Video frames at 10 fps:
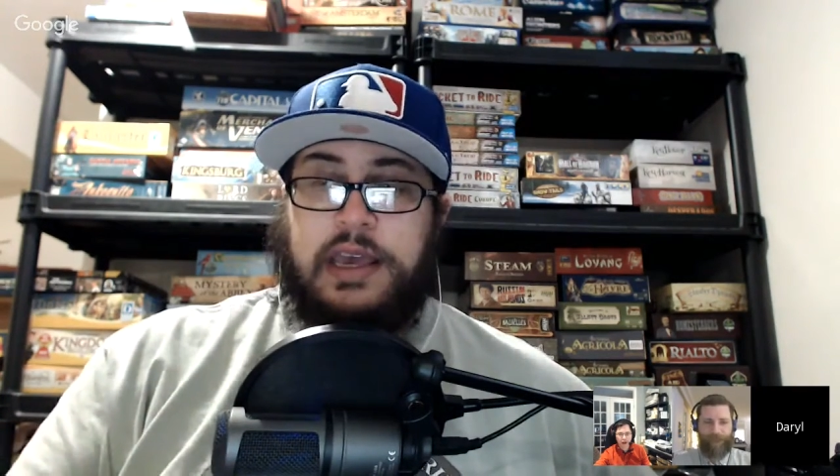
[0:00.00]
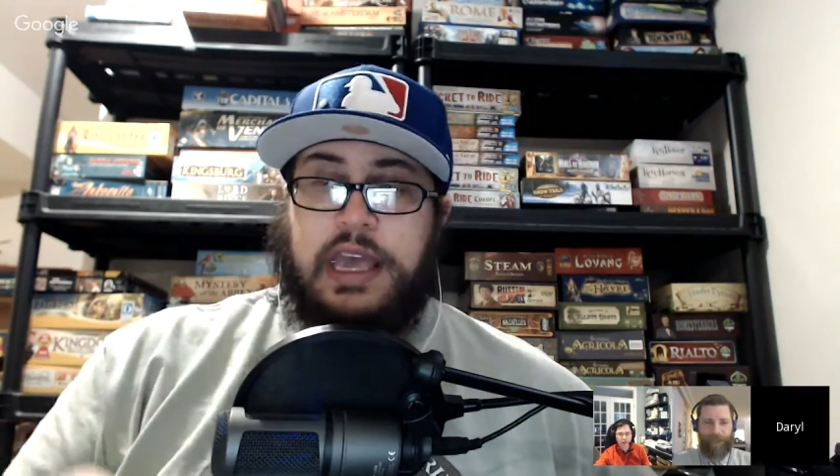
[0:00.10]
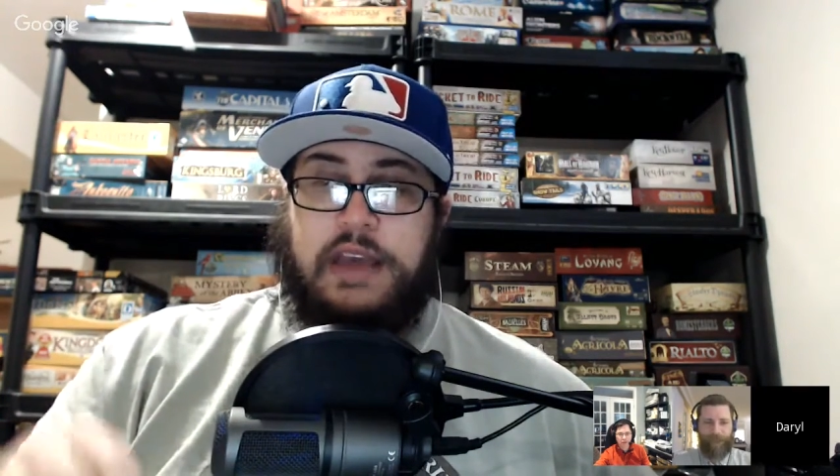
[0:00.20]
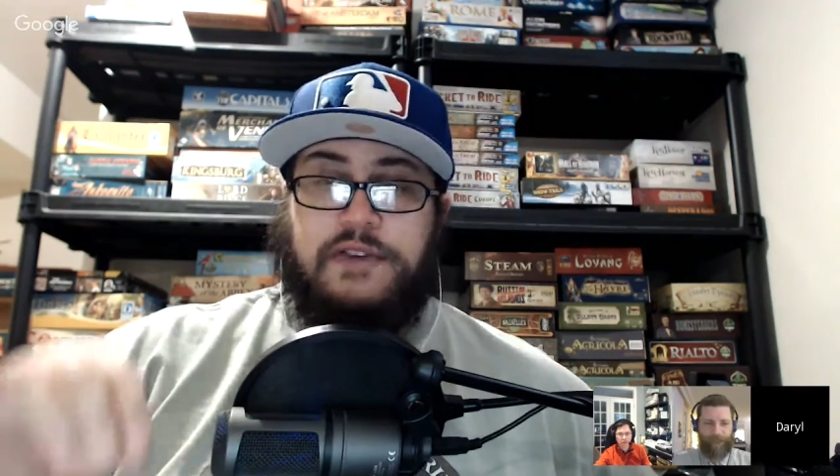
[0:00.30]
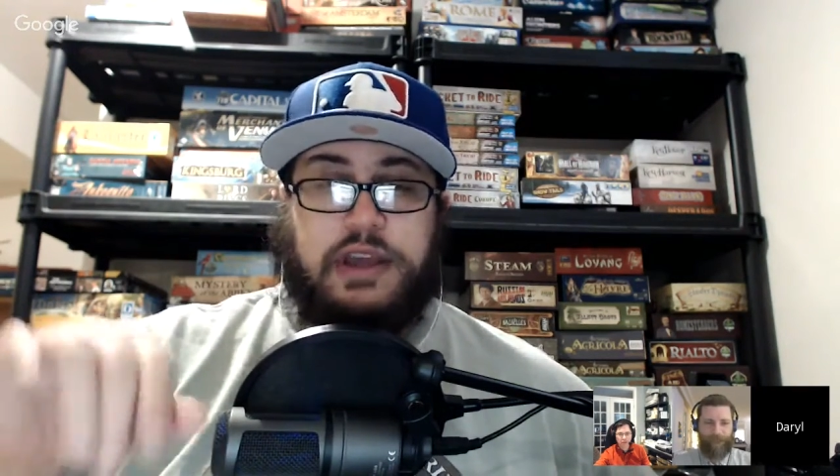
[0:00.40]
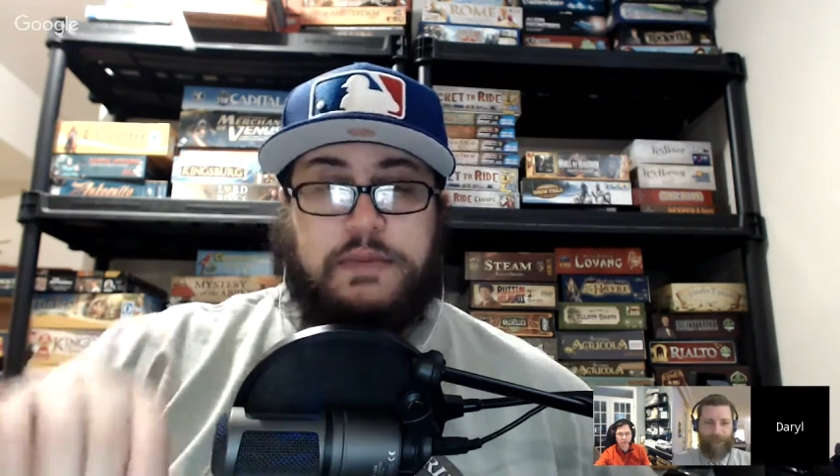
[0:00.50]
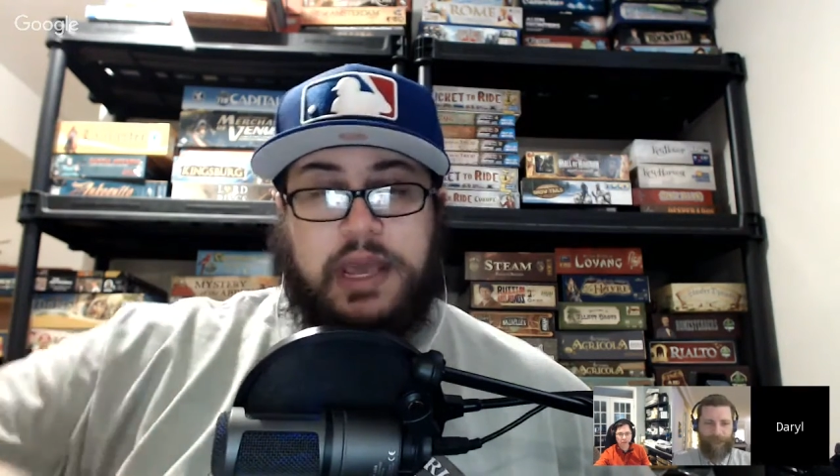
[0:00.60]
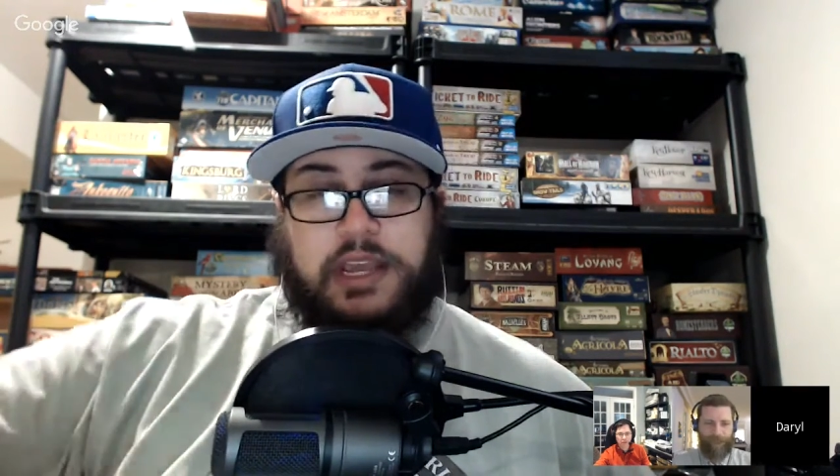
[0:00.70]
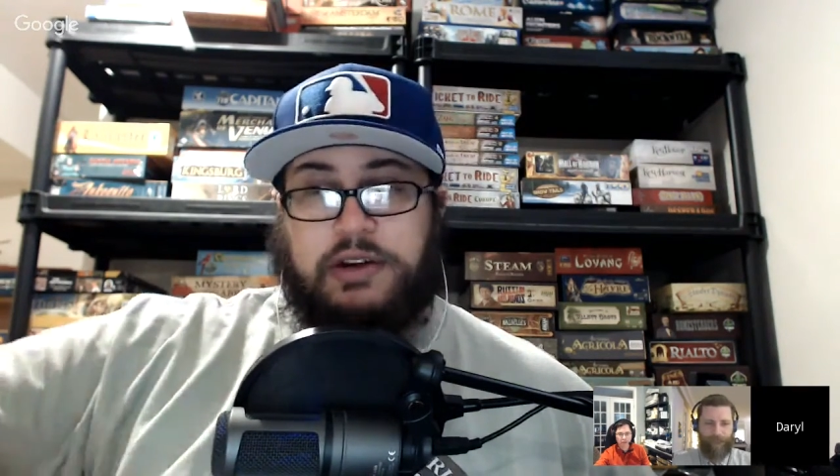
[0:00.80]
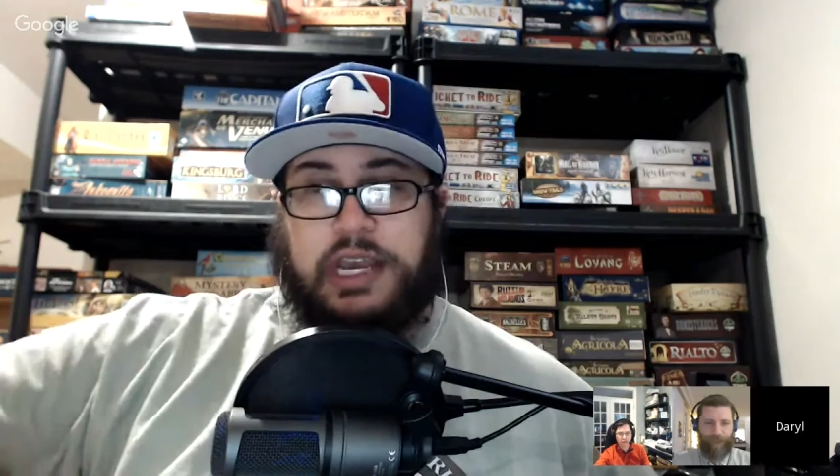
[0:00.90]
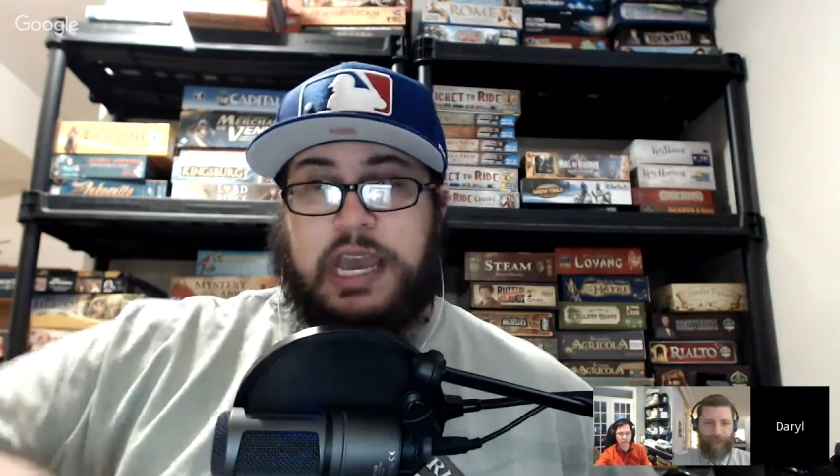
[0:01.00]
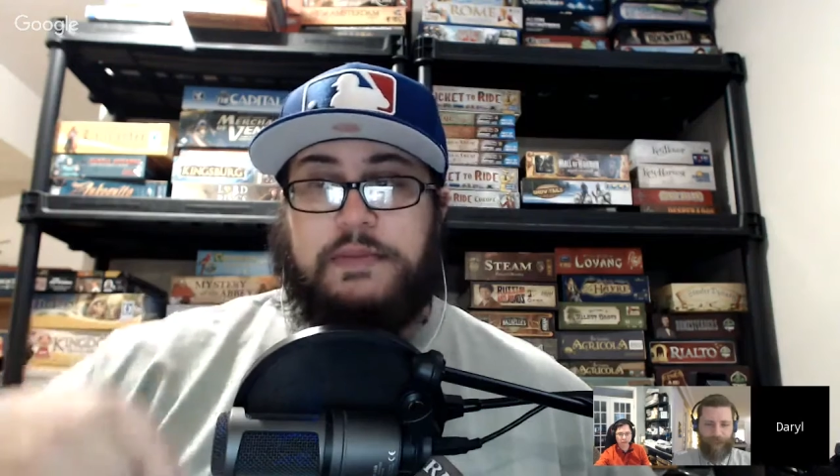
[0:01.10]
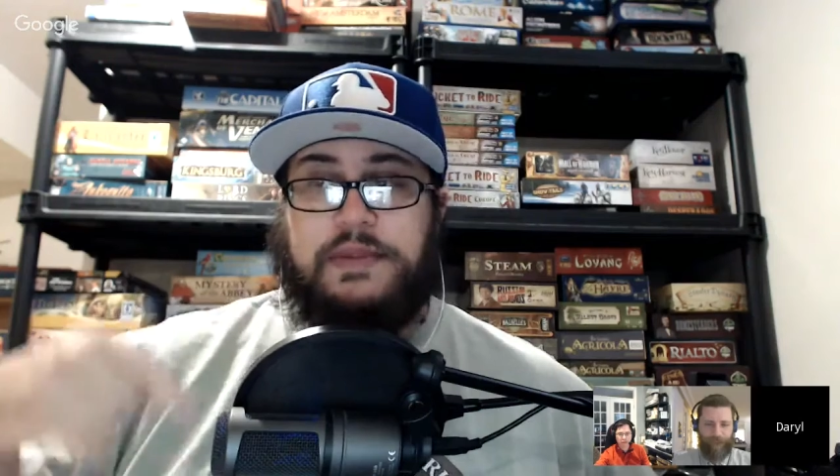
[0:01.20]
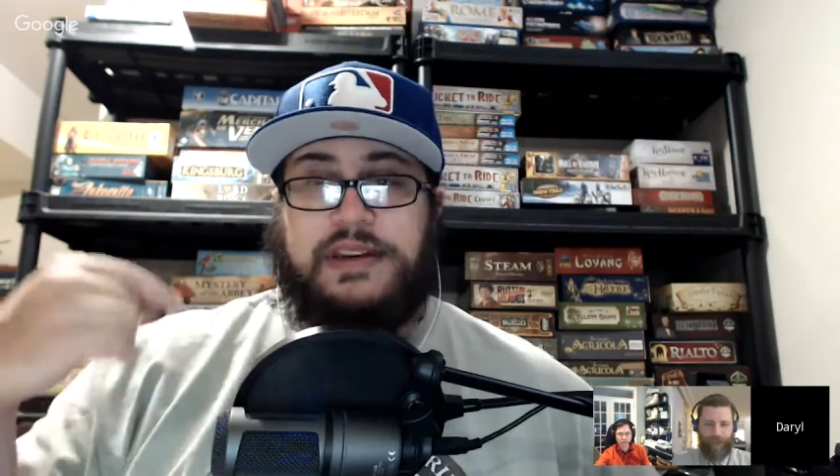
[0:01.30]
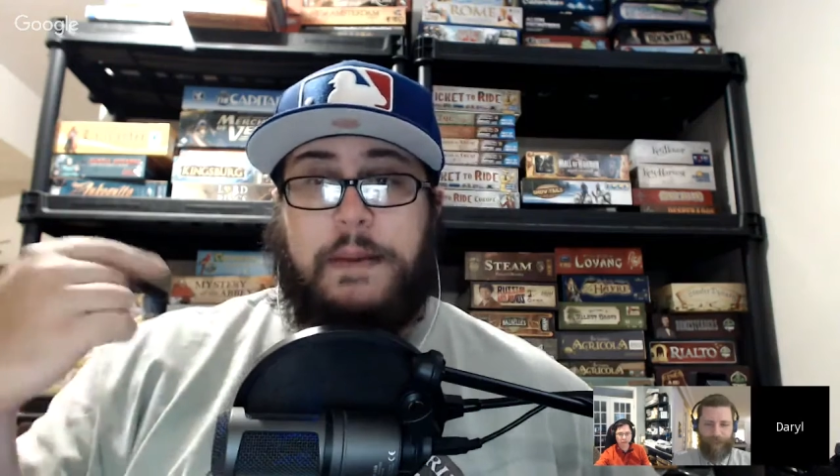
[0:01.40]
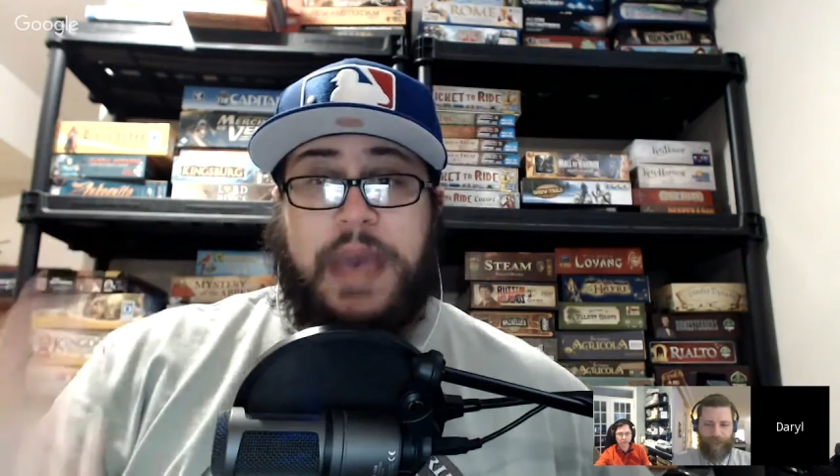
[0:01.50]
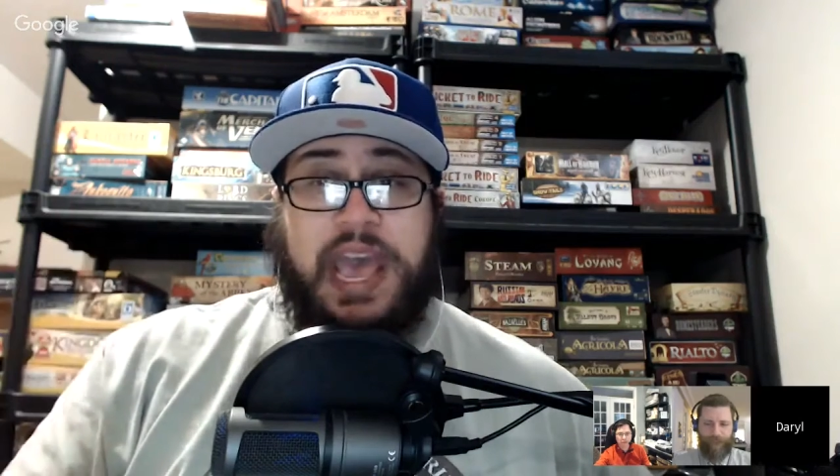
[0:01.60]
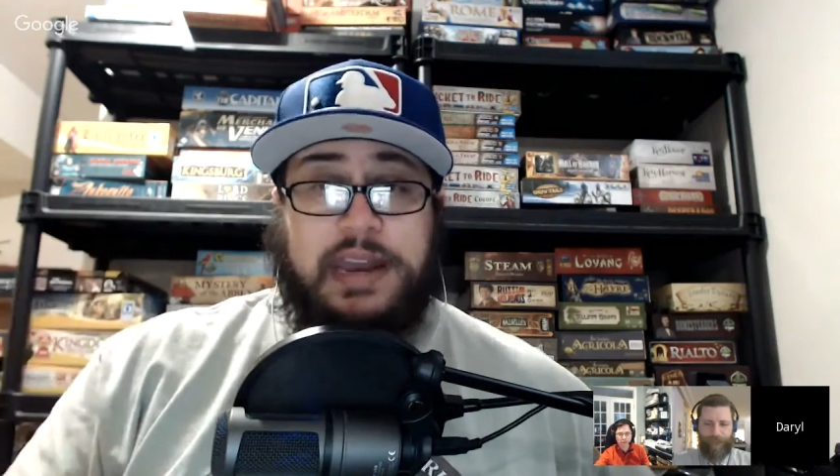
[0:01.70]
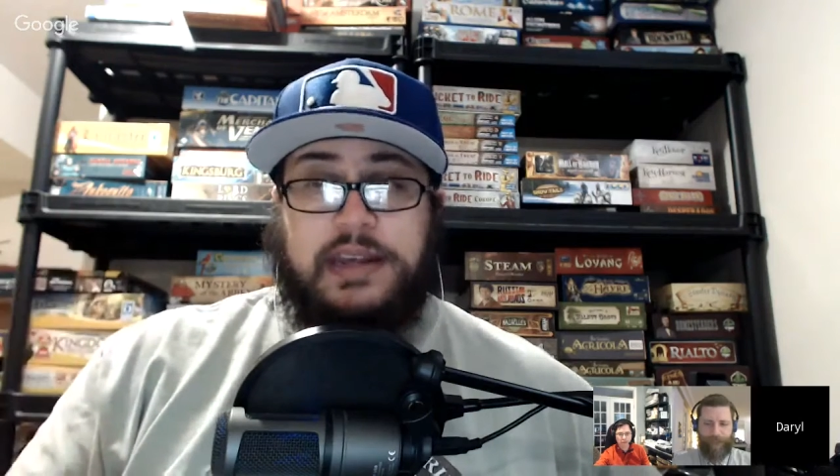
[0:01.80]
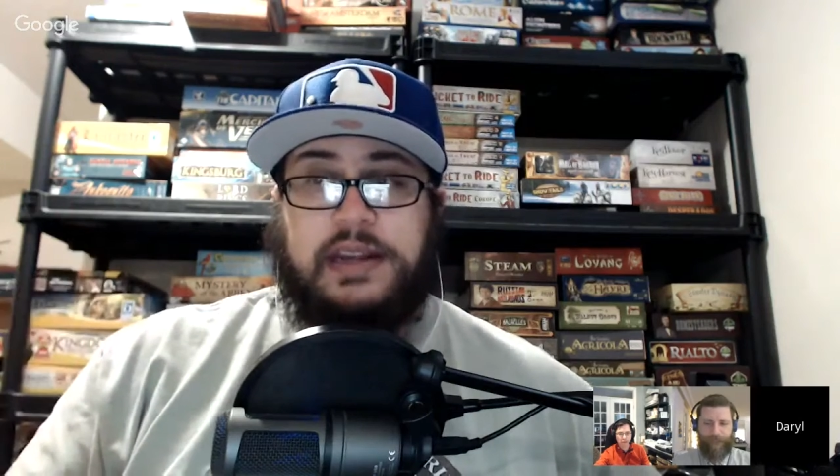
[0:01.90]
if you can make your game
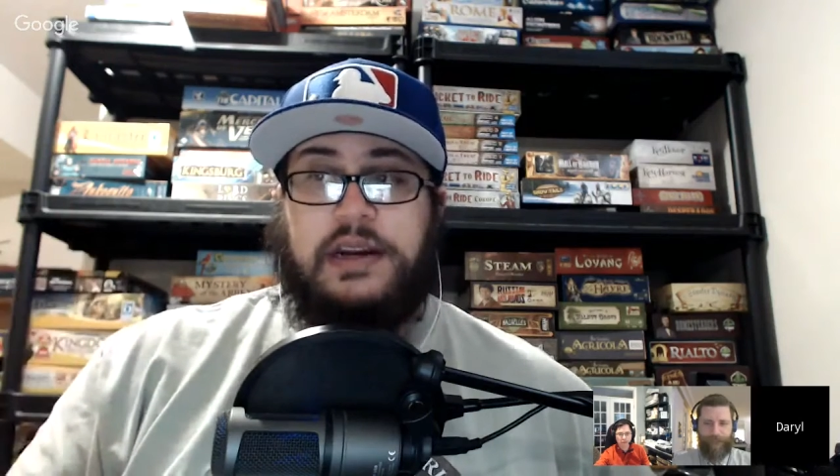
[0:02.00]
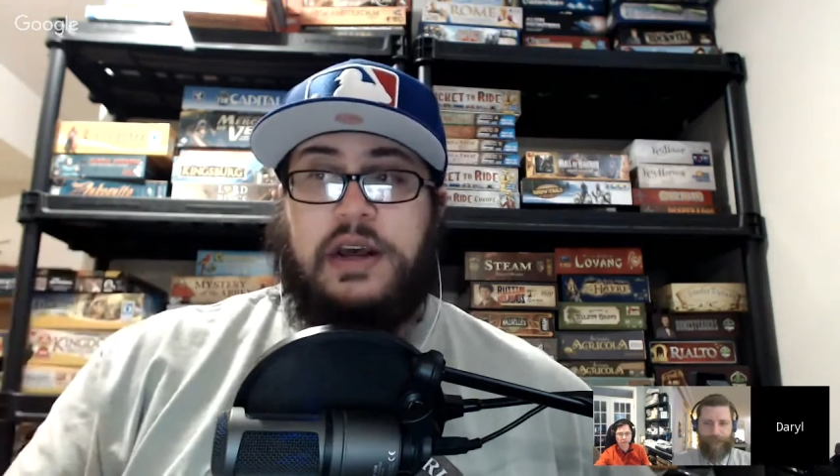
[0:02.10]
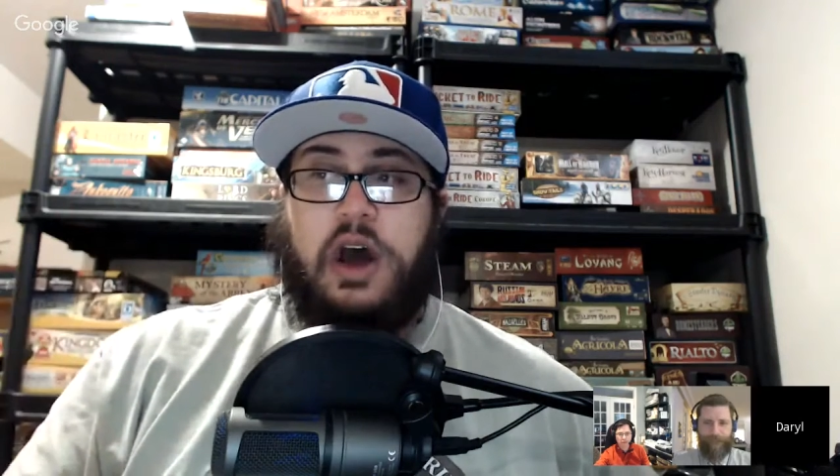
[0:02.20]
dependent